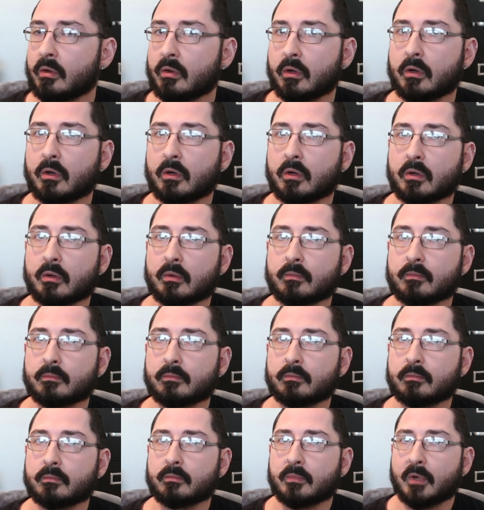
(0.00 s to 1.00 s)

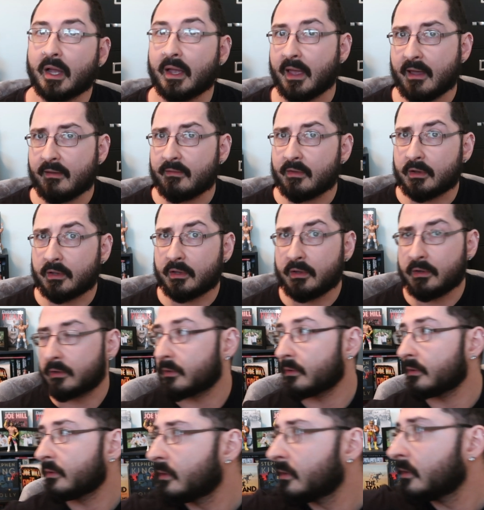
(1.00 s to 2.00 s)
I have it
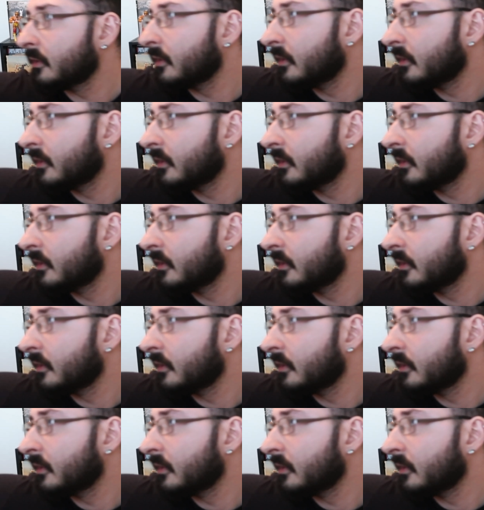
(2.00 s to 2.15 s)
here.